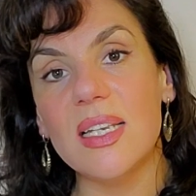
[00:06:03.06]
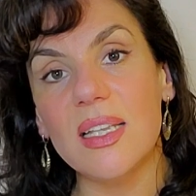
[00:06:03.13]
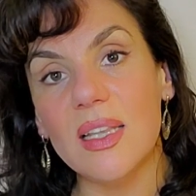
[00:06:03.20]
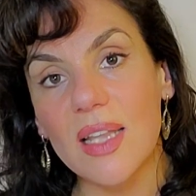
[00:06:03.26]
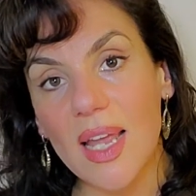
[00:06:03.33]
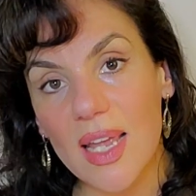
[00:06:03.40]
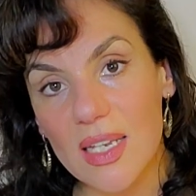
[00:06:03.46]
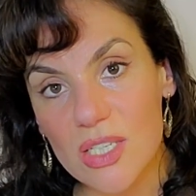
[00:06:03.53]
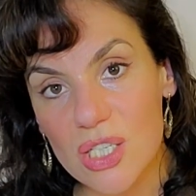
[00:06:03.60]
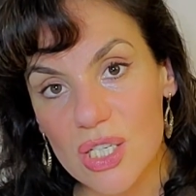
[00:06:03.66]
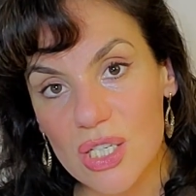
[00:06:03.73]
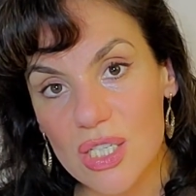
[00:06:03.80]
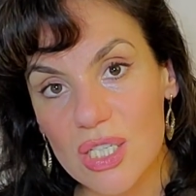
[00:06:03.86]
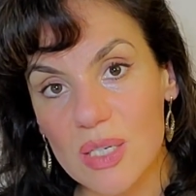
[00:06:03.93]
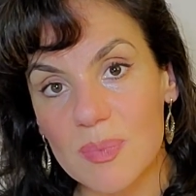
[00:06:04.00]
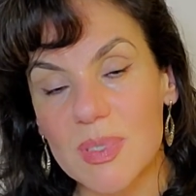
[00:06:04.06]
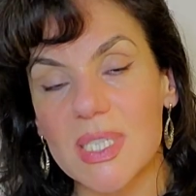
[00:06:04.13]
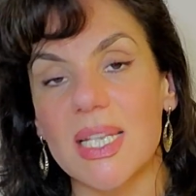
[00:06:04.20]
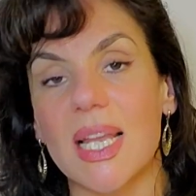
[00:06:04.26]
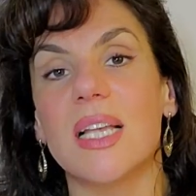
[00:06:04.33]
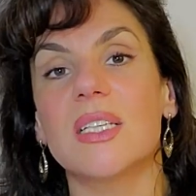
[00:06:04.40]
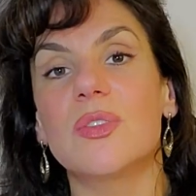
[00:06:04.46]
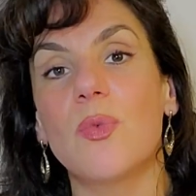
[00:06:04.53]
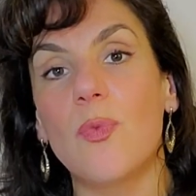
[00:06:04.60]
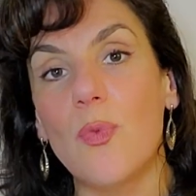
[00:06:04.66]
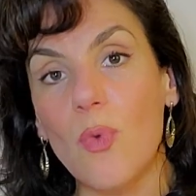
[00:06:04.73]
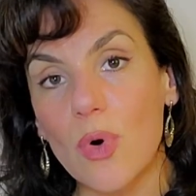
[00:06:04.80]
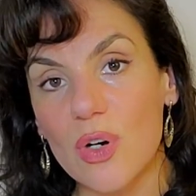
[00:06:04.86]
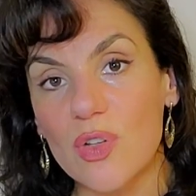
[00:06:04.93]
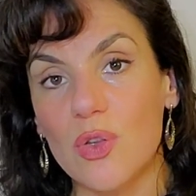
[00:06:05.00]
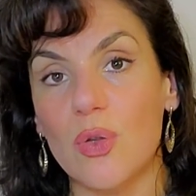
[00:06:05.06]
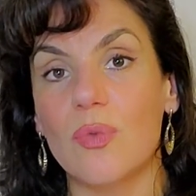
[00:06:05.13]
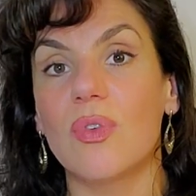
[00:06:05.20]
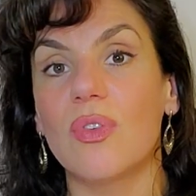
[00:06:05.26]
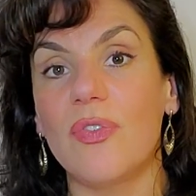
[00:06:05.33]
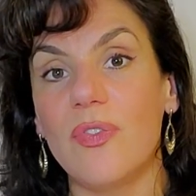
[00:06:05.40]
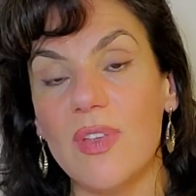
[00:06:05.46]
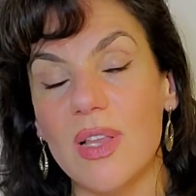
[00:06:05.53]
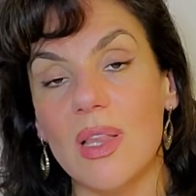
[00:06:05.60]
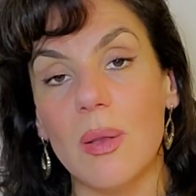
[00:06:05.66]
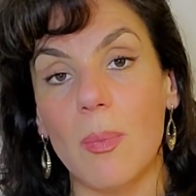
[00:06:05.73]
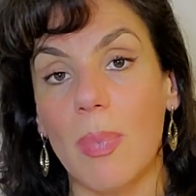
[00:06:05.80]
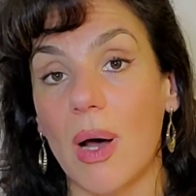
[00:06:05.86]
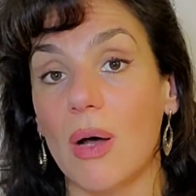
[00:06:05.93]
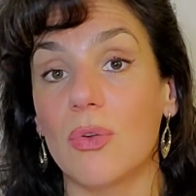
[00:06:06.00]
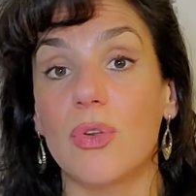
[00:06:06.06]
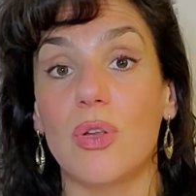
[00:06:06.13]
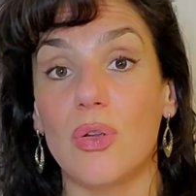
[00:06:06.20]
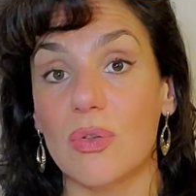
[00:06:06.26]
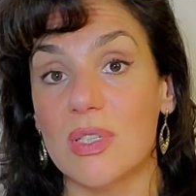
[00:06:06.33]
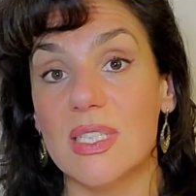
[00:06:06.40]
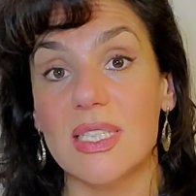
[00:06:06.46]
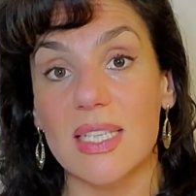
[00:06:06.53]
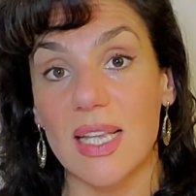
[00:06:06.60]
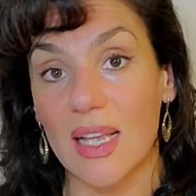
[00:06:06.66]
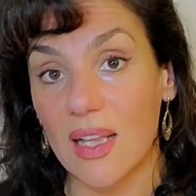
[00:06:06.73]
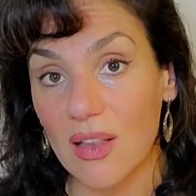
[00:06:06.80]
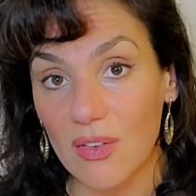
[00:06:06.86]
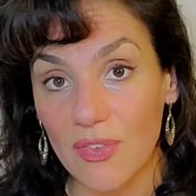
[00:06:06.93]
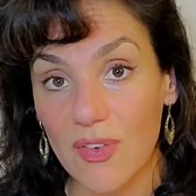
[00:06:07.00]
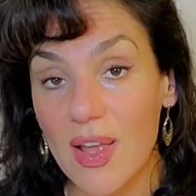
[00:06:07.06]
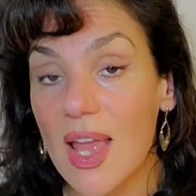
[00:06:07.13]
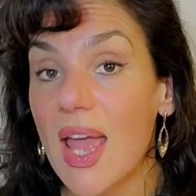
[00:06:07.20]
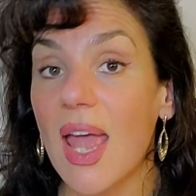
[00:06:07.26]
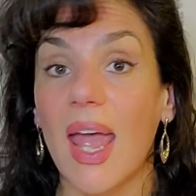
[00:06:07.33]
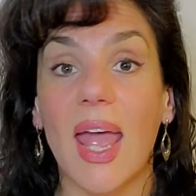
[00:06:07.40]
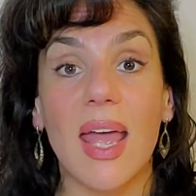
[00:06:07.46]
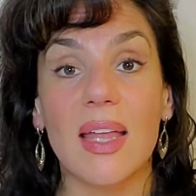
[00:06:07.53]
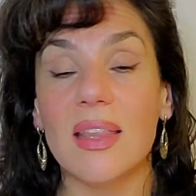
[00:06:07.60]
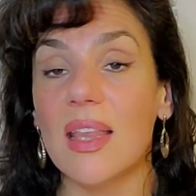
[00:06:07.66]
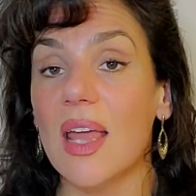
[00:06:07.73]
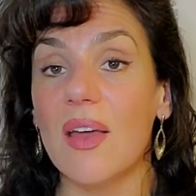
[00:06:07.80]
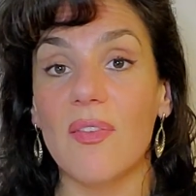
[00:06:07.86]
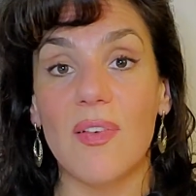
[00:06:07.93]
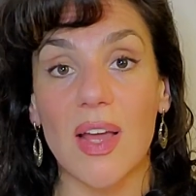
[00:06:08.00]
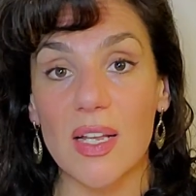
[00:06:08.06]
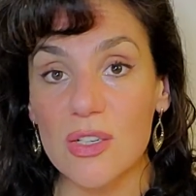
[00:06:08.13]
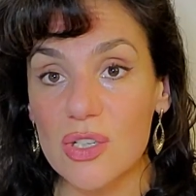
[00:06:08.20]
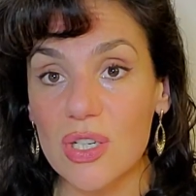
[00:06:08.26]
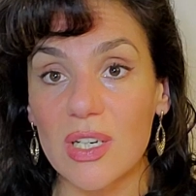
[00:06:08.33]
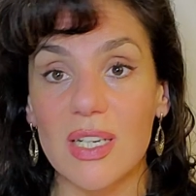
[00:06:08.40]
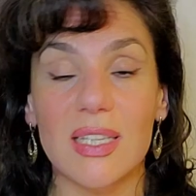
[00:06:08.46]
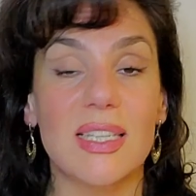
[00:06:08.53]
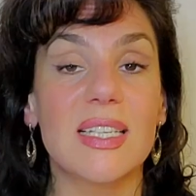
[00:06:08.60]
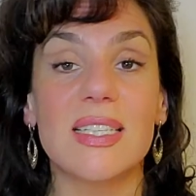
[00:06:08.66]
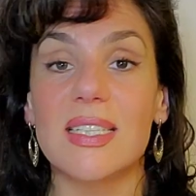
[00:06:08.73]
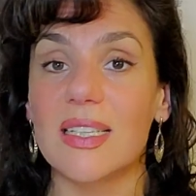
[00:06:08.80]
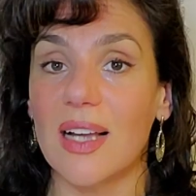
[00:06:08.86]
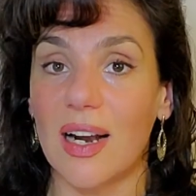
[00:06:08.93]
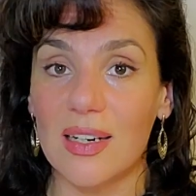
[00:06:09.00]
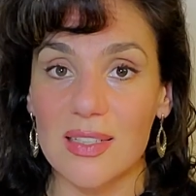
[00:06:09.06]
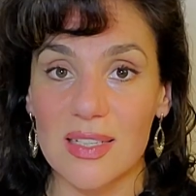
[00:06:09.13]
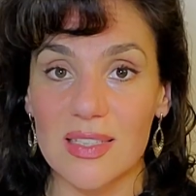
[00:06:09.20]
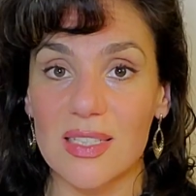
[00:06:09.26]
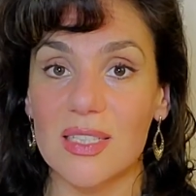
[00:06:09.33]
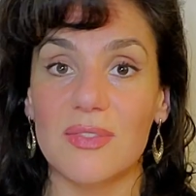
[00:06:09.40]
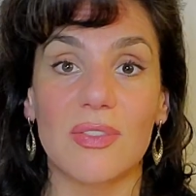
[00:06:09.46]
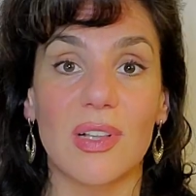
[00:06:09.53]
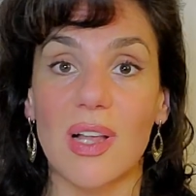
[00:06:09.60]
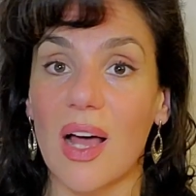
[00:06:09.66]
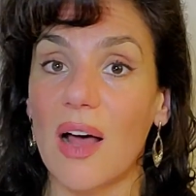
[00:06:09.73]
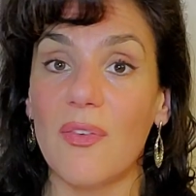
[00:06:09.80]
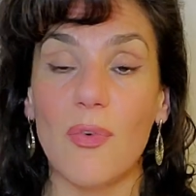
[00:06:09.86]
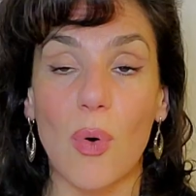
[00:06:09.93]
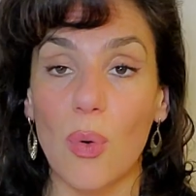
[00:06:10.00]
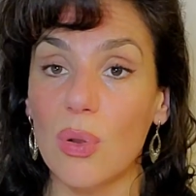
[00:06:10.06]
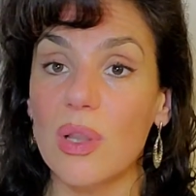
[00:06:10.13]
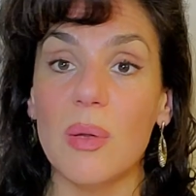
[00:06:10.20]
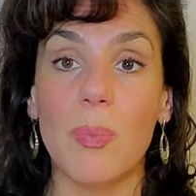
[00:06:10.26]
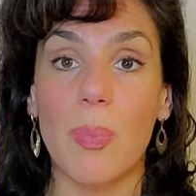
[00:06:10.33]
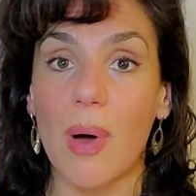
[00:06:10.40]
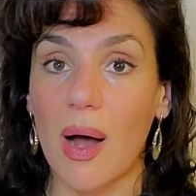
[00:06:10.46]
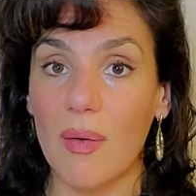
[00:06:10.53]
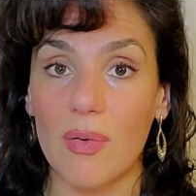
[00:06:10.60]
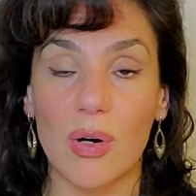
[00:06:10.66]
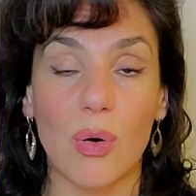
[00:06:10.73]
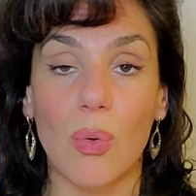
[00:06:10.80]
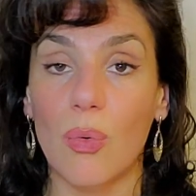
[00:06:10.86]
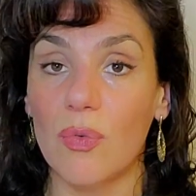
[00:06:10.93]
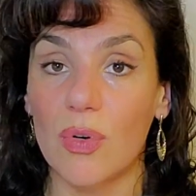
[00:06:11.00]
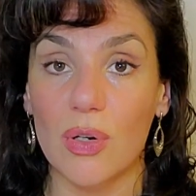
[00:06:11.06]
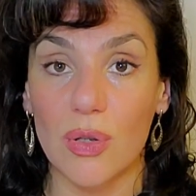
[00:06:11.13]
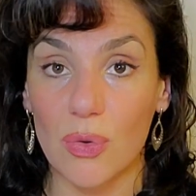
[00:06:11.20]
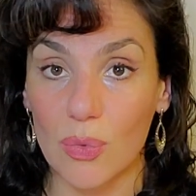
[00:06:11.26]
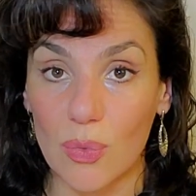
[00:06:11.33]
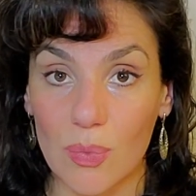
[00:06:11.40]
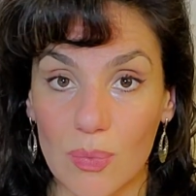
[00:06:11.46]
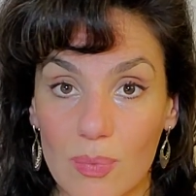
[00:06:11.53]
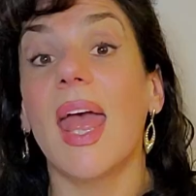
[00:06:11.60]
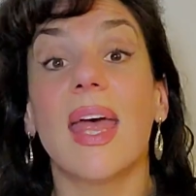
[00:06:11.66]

relationships, as worse you will feel about yourself, and eventually this narcissist will have all the power over you.